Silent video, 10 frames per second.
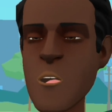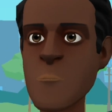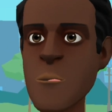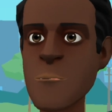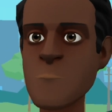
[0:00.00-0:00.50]

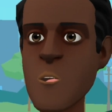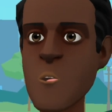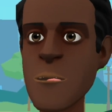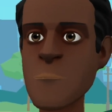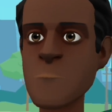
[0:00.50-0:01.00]
Marvel is
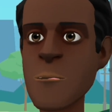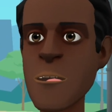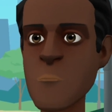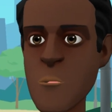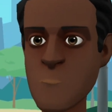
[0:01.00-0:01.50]
making a
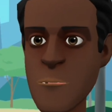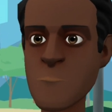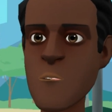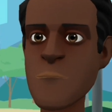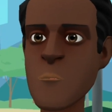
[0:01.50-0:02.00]
spin-off
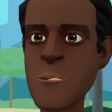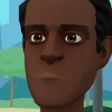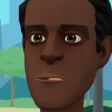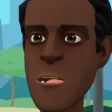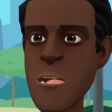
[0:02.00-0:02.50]
of
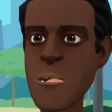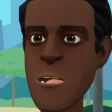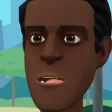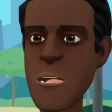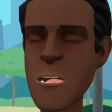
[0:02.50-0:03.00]
Spidey and his amazing